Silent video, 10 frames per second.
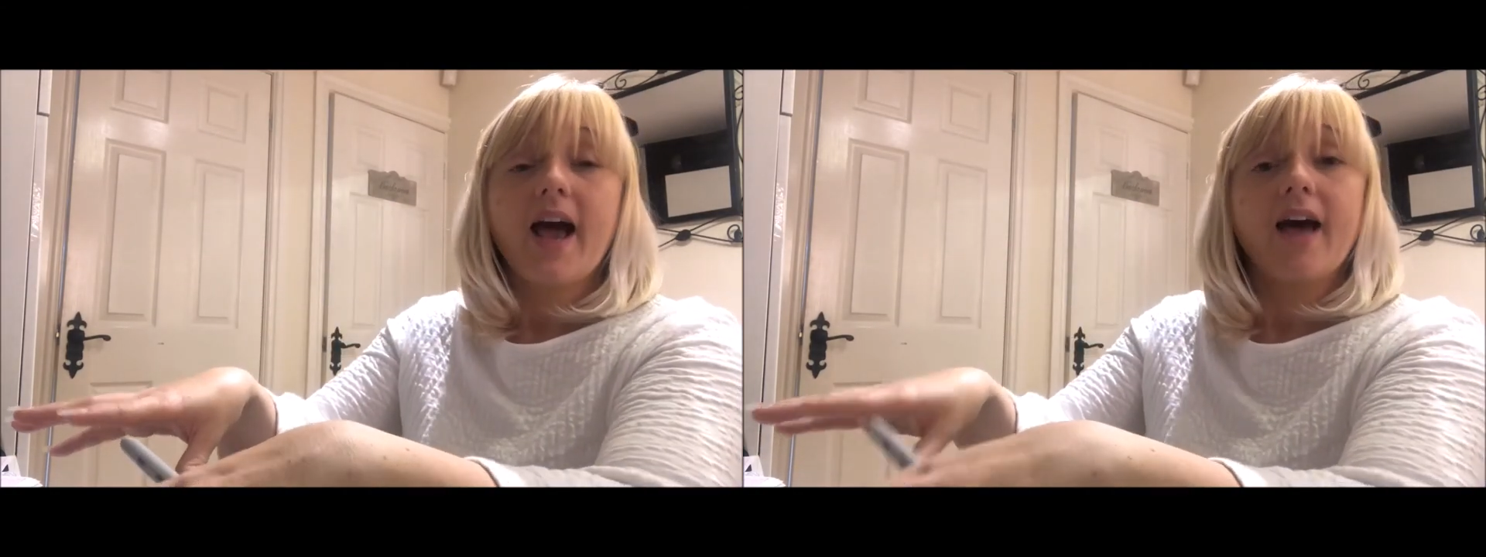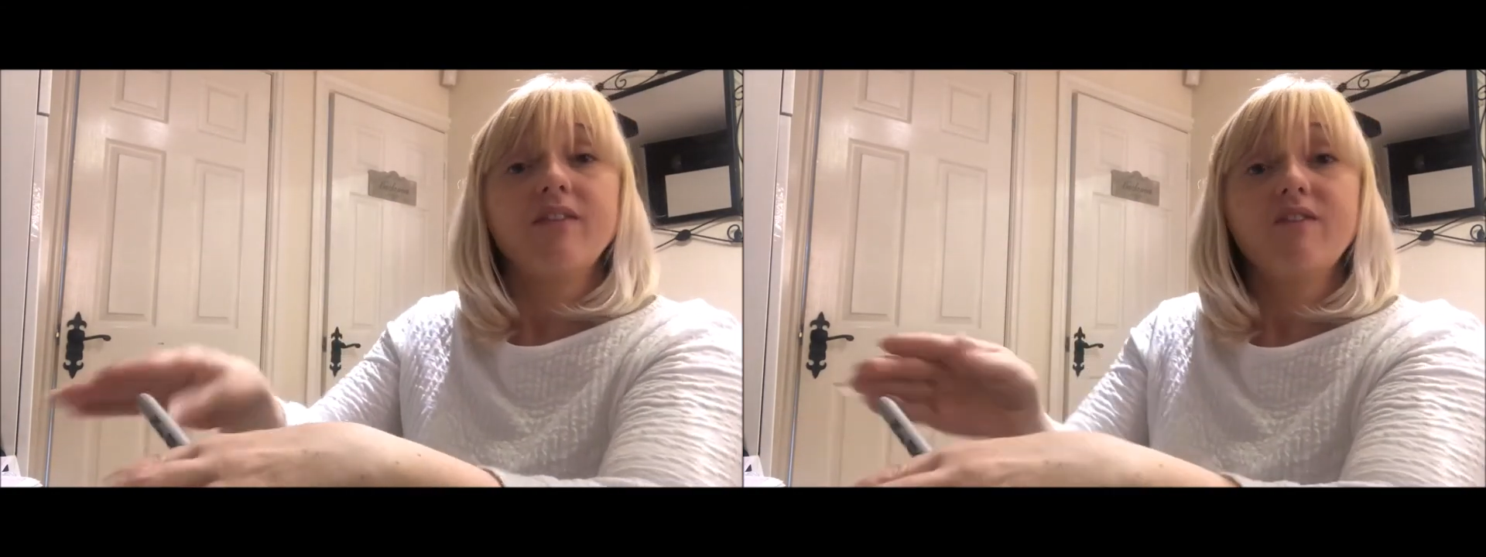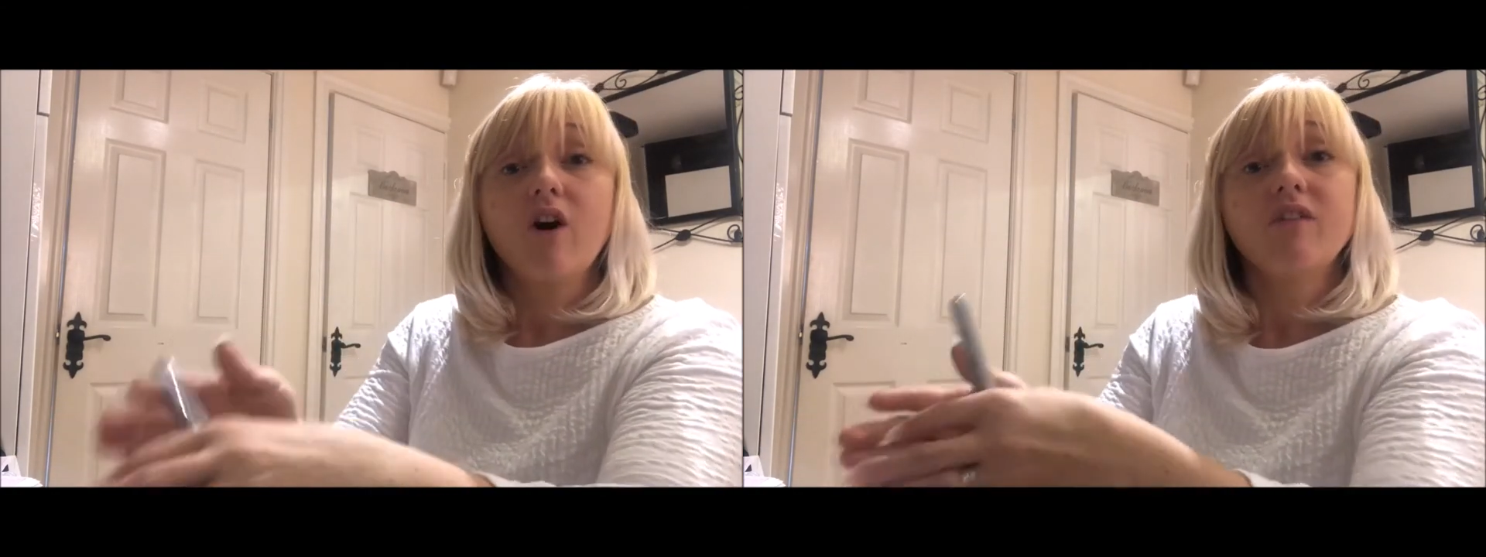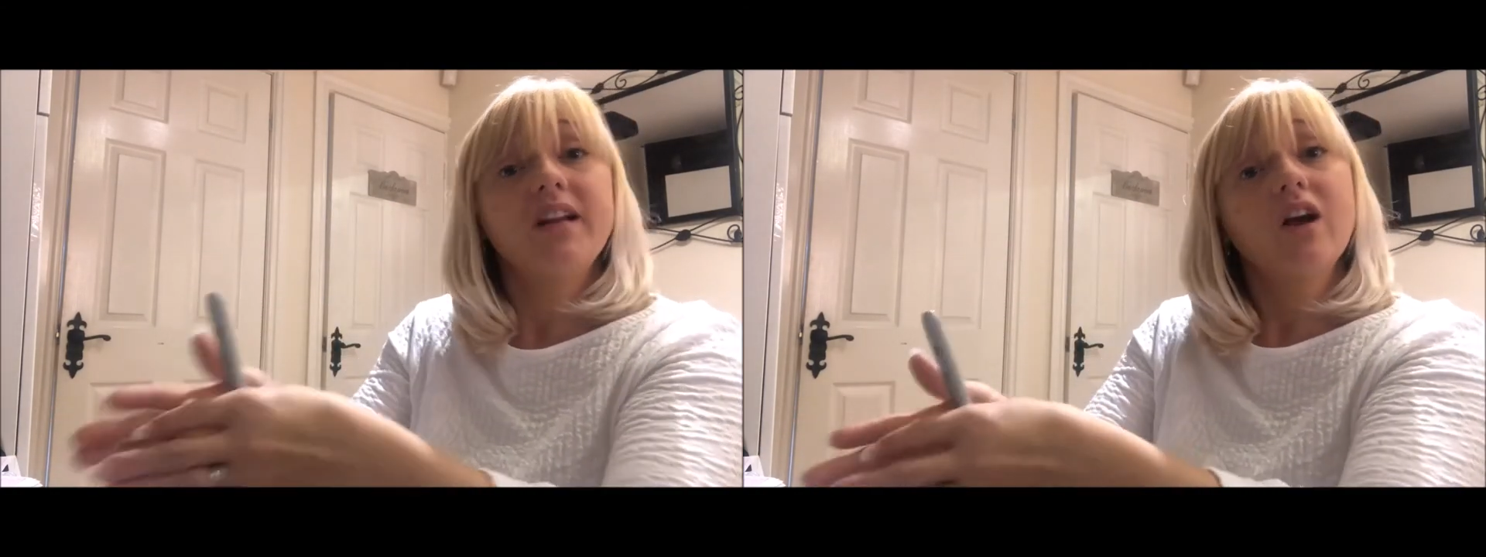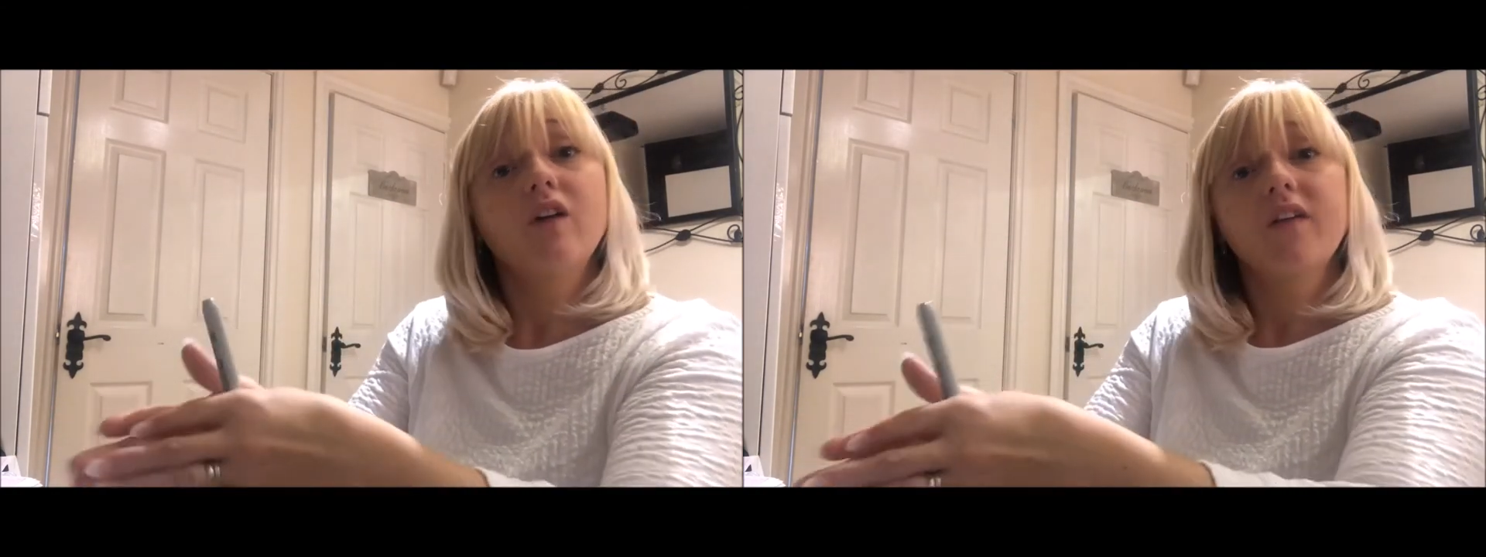and they've
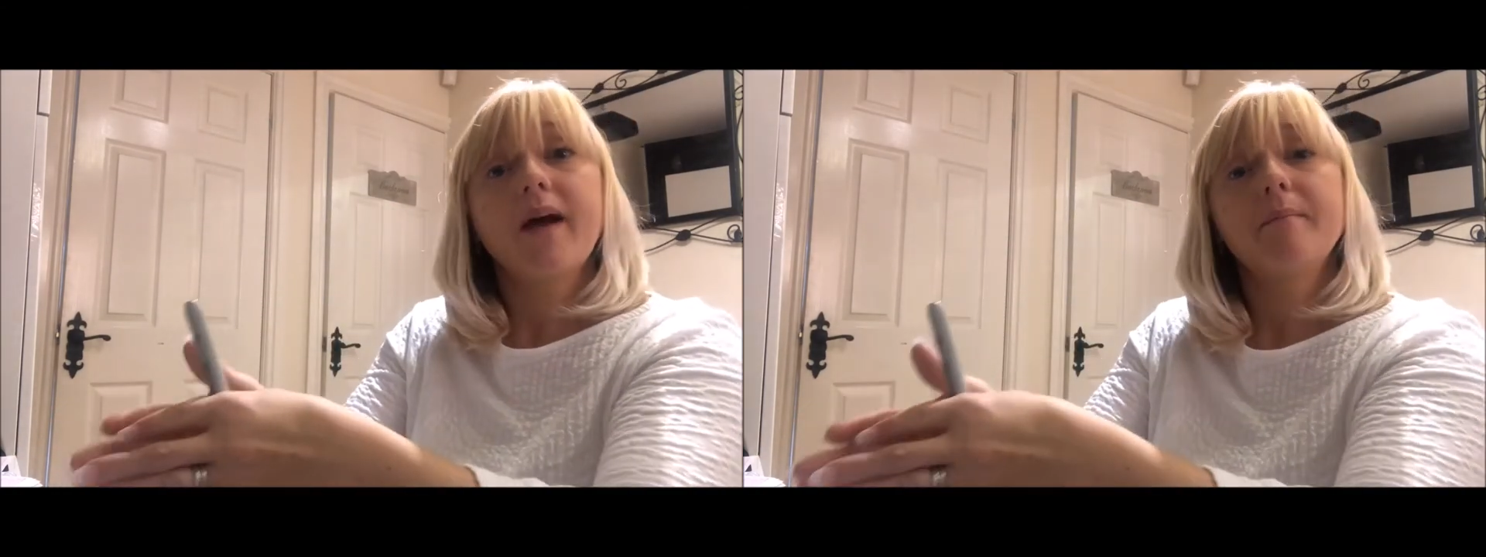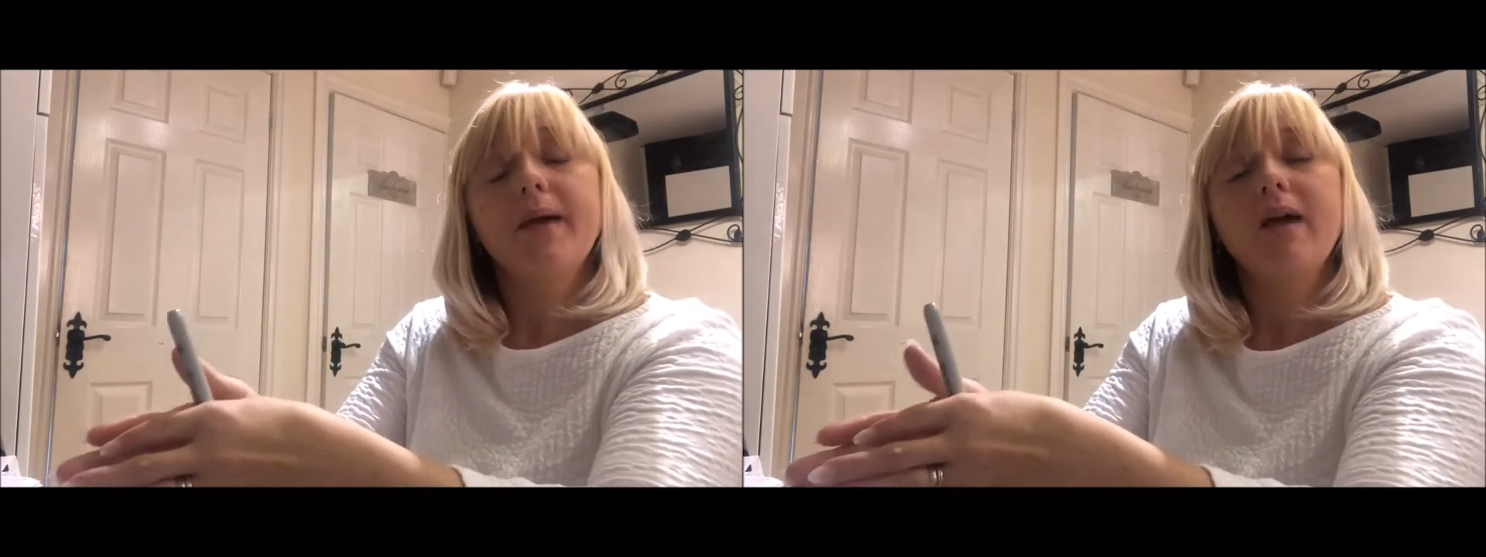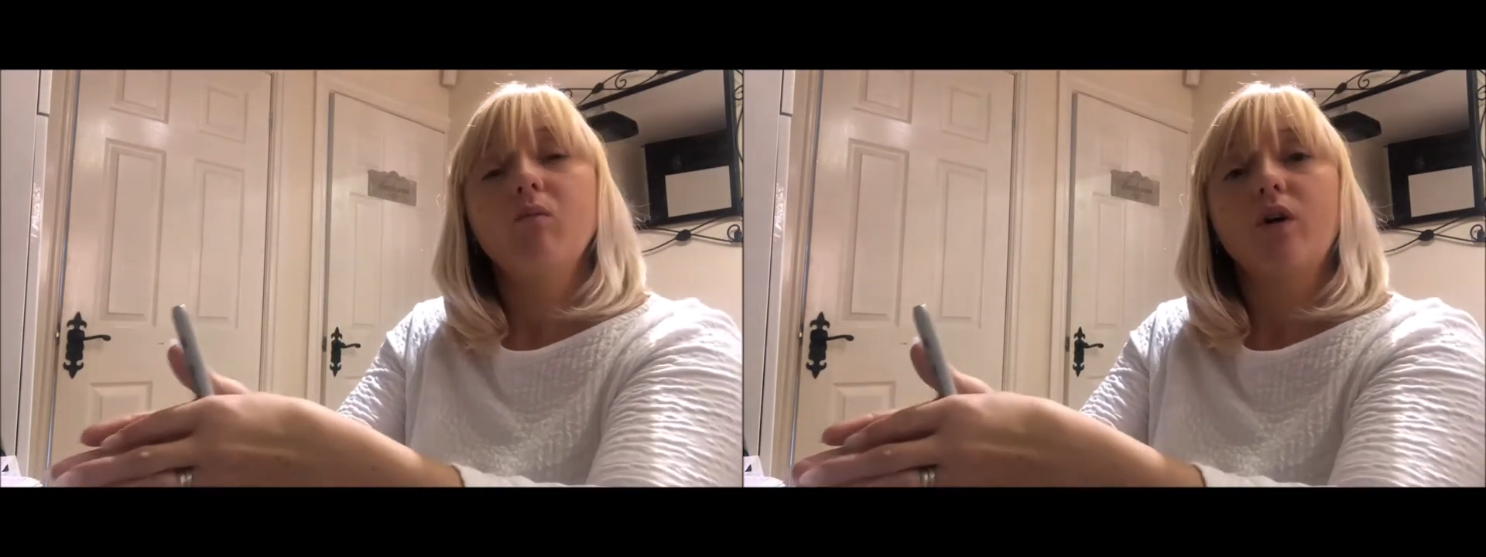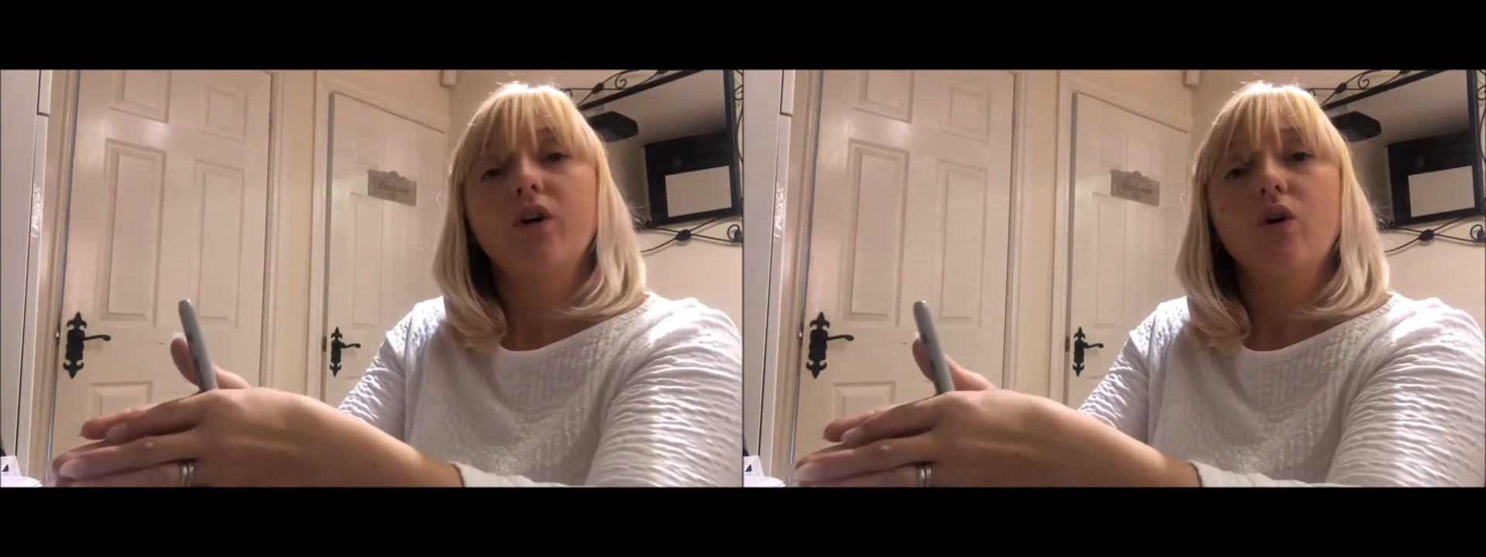already got the campaign 1